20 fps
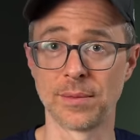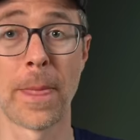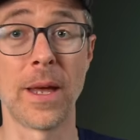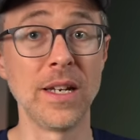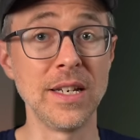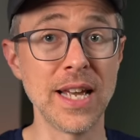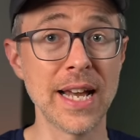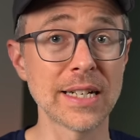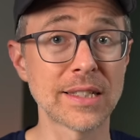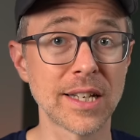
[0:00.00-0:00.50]

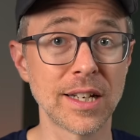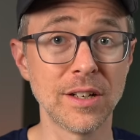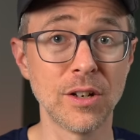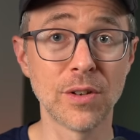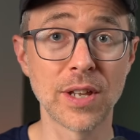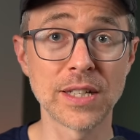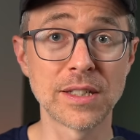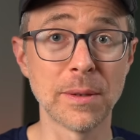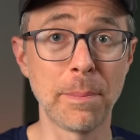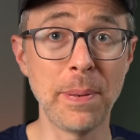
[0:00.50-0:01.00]
And yes, I know
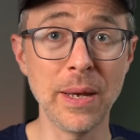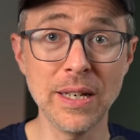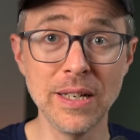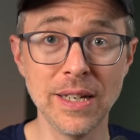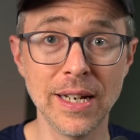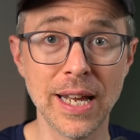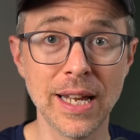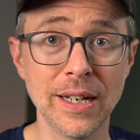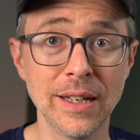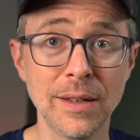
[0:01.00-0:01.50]
that's
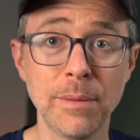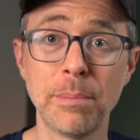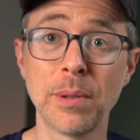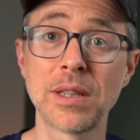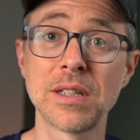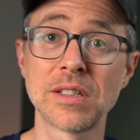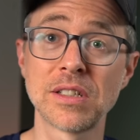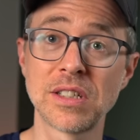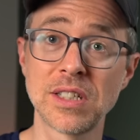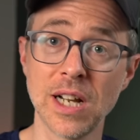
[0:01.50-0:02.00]
opinionated, but
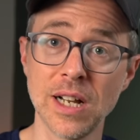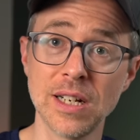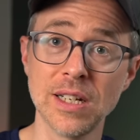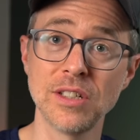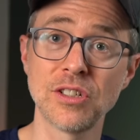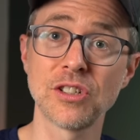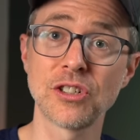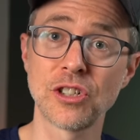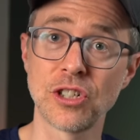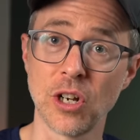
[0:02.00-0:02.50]
the
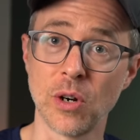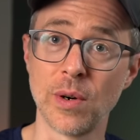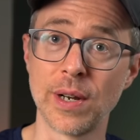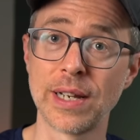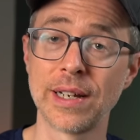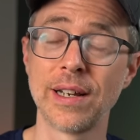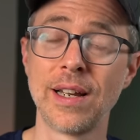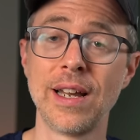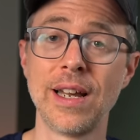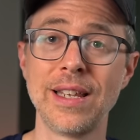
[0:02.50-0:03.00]
studies are
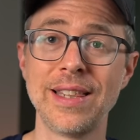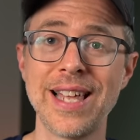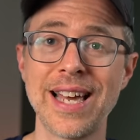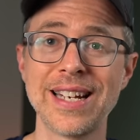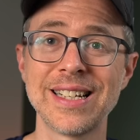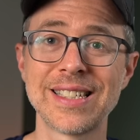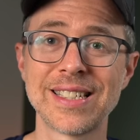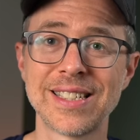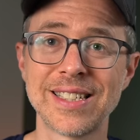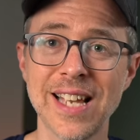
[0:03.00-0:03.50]
showing that
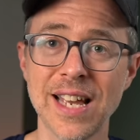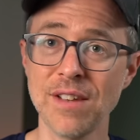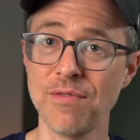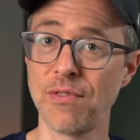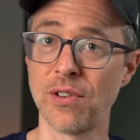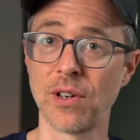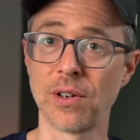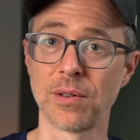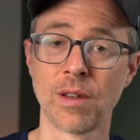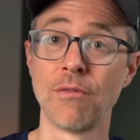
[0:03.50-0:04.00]
it's
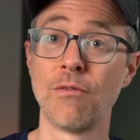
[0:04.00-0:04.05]
safer.